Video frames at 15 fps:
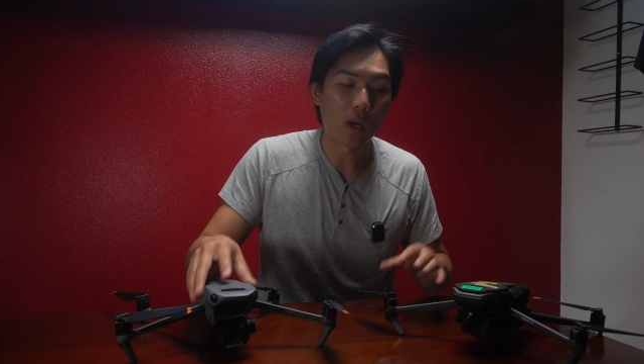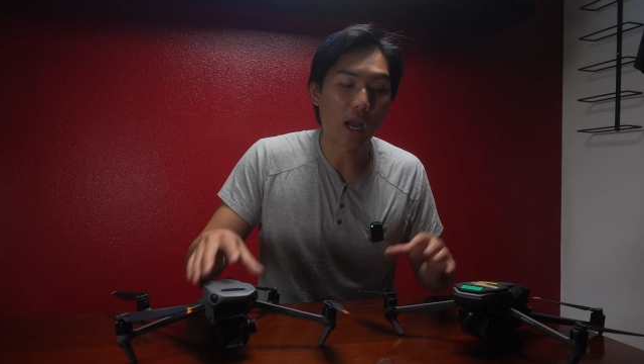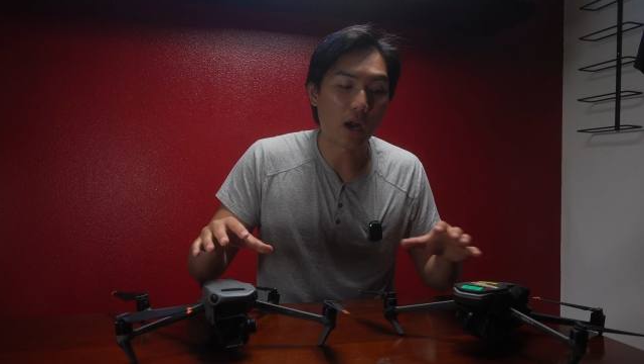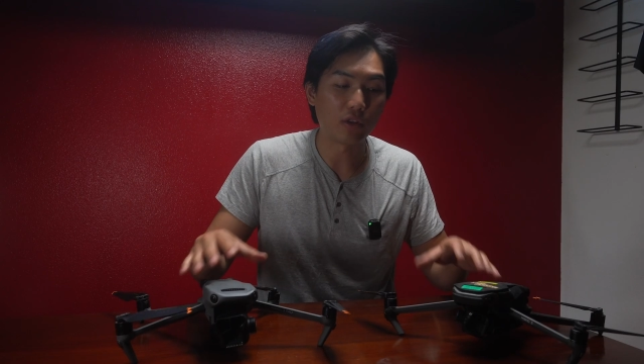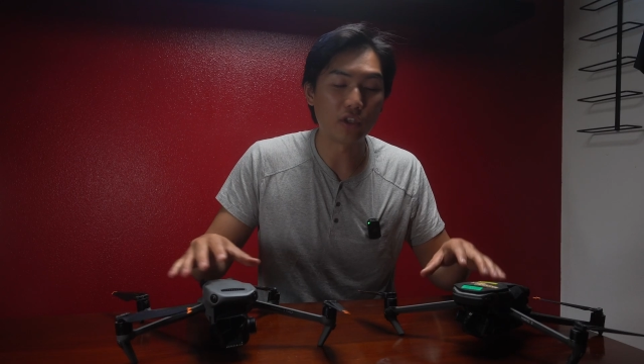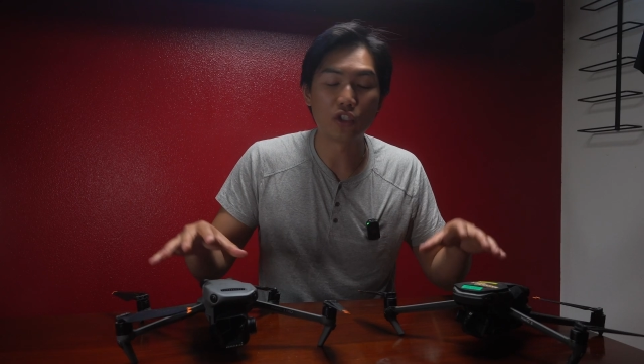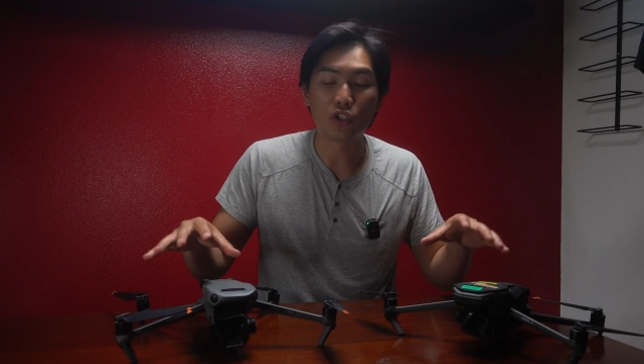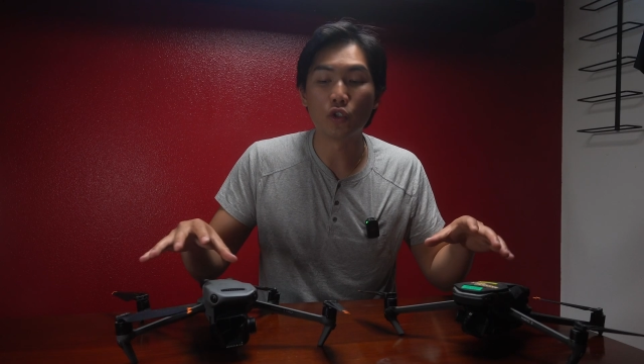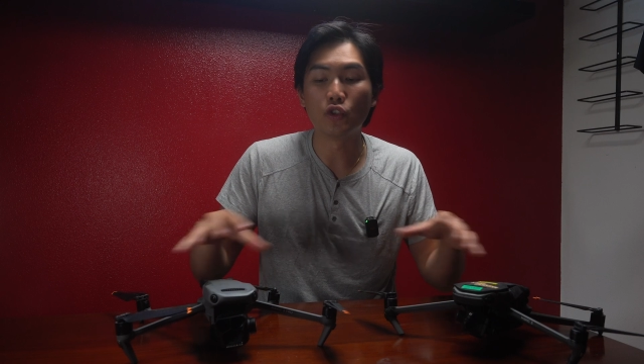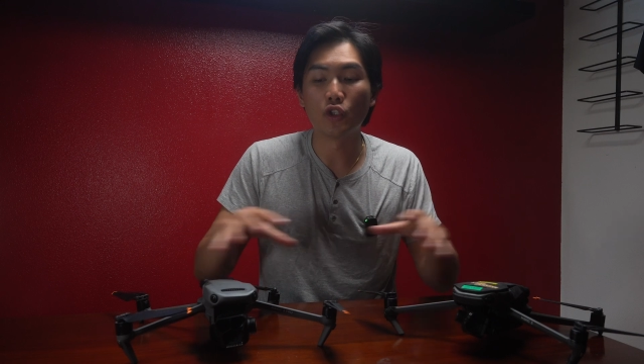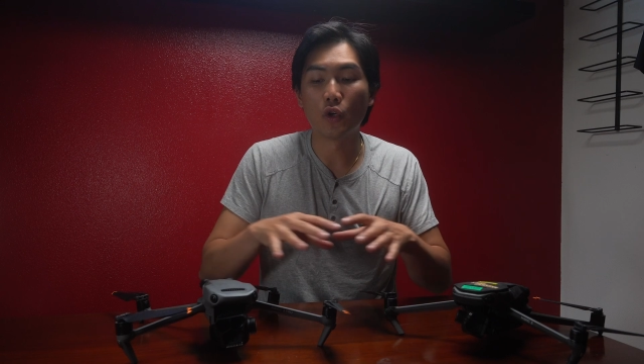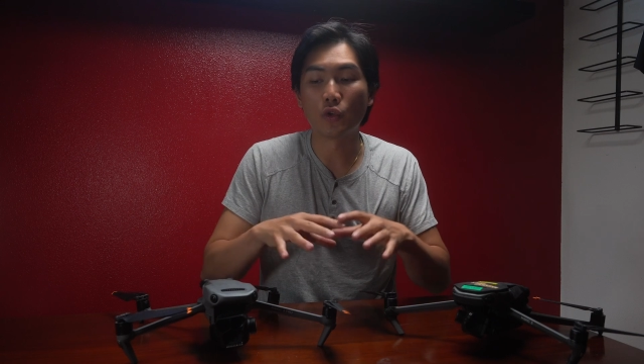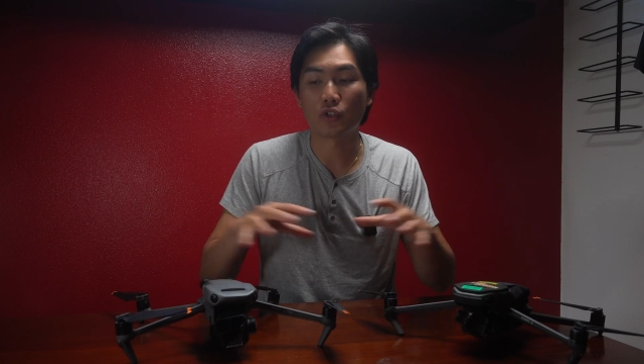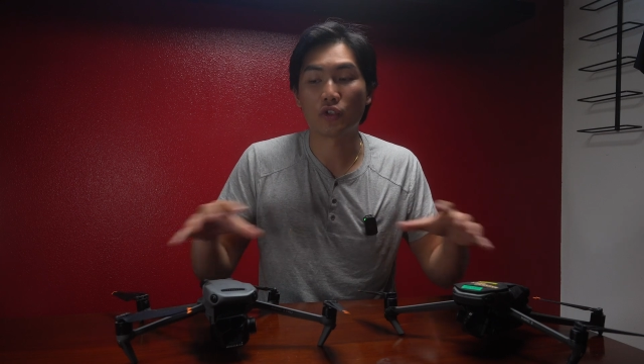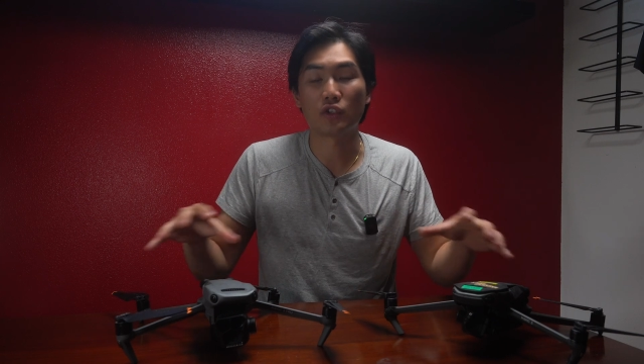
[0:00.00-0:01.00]
how these two
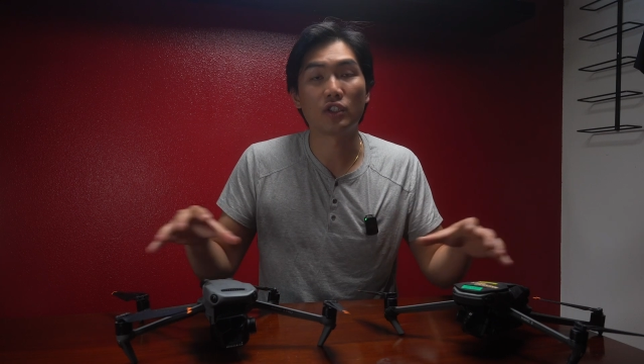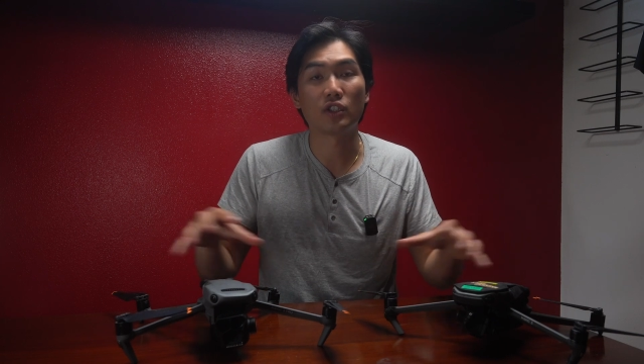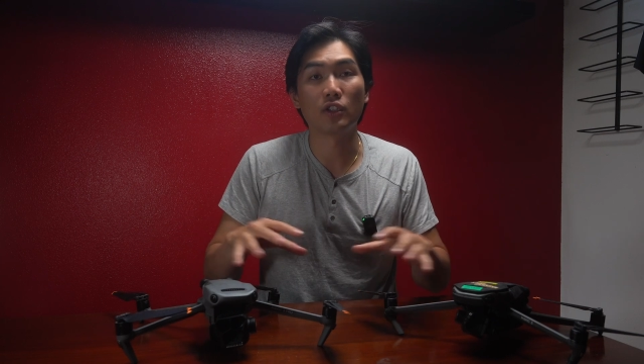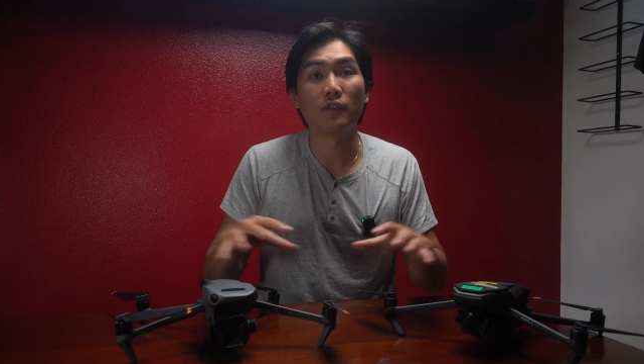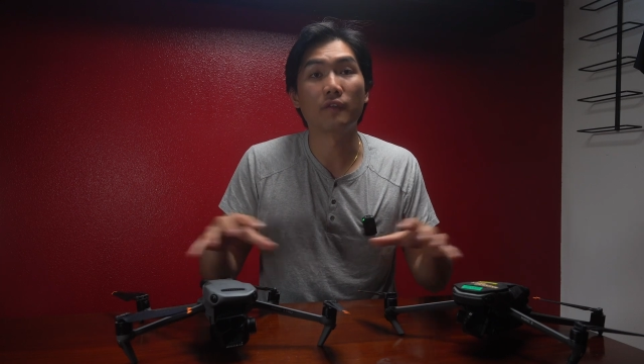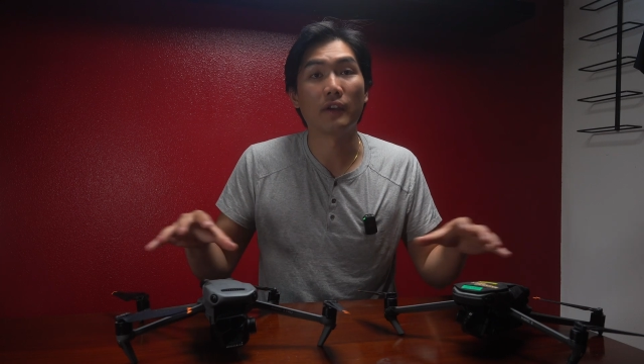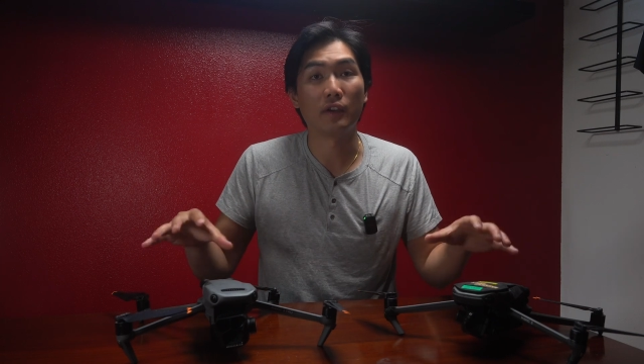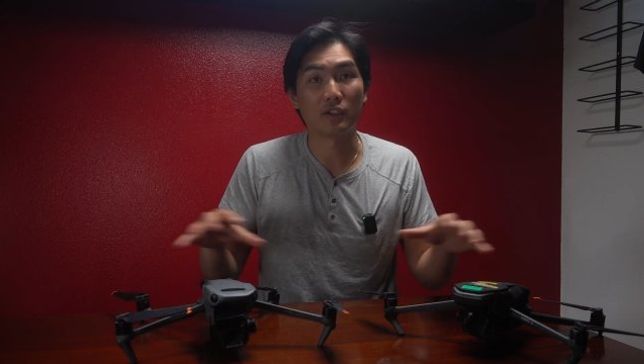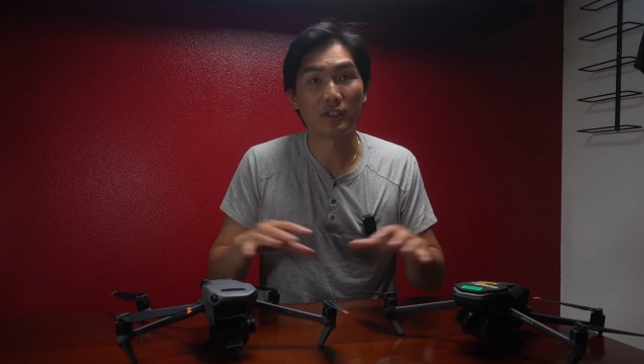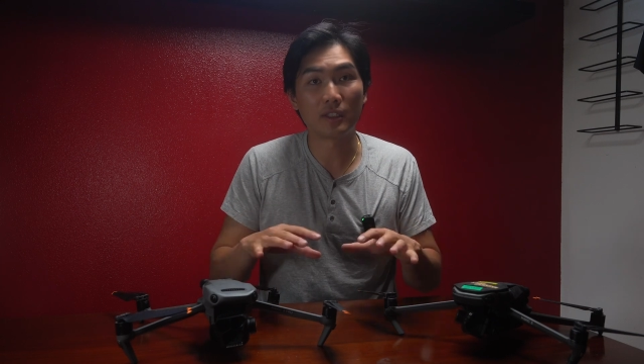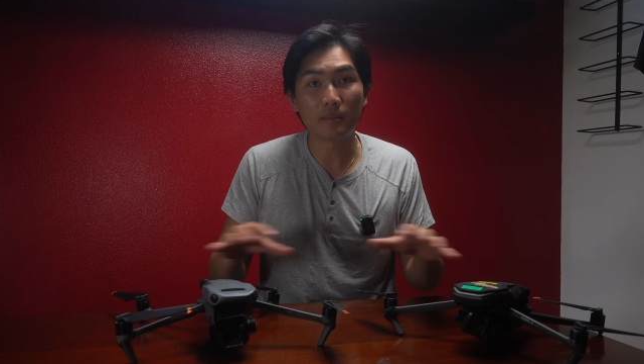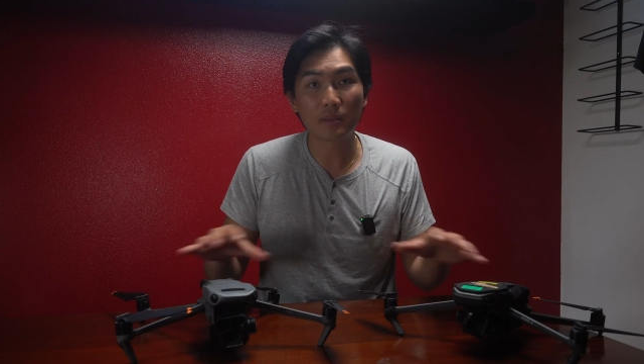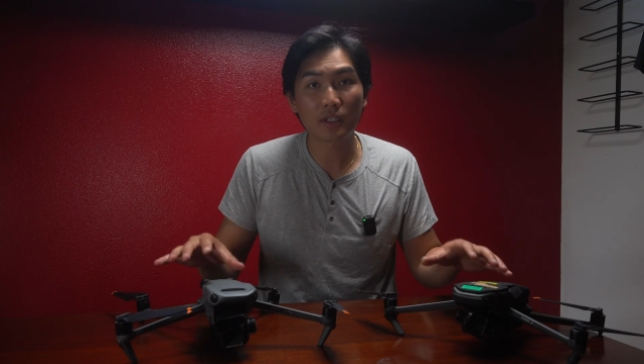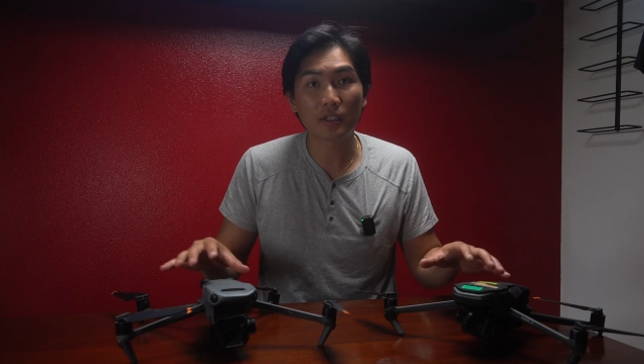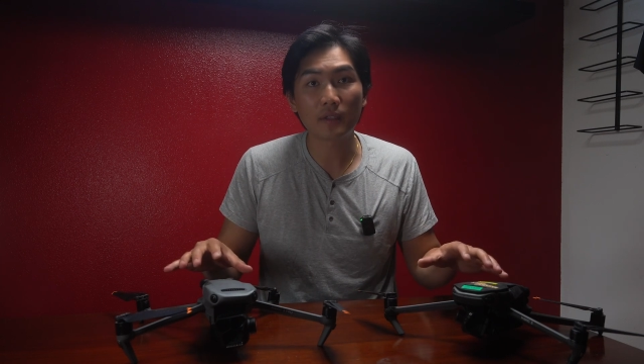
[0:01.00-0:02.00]
drones are still very
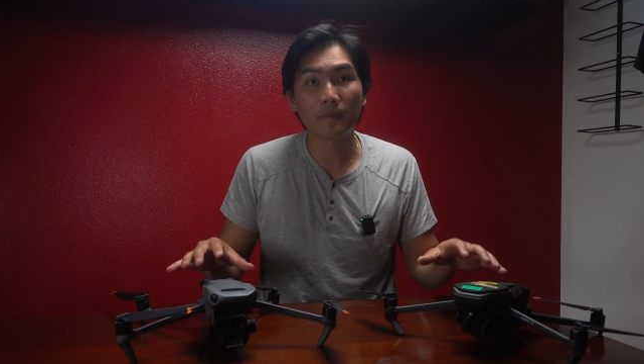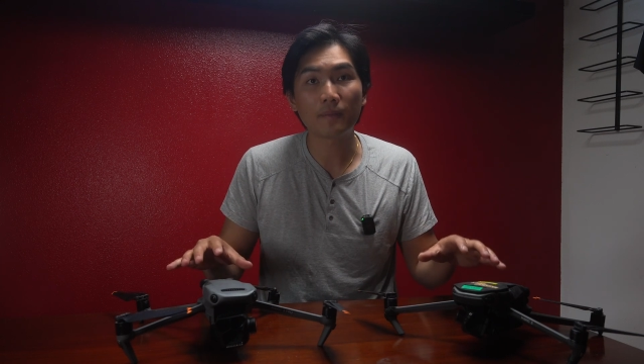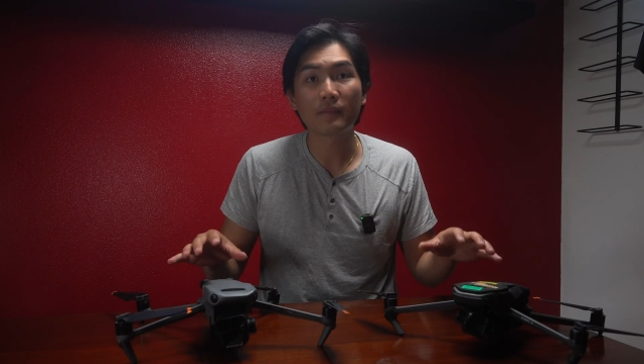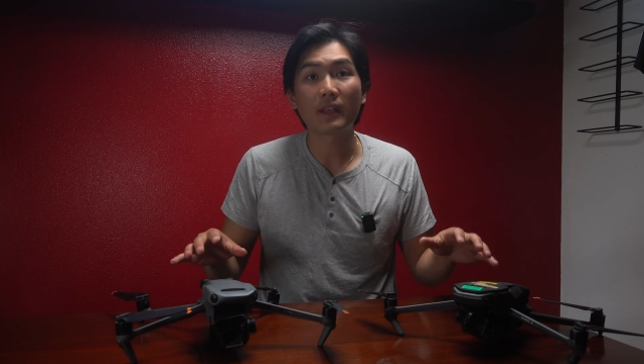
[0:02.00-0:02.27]
similar.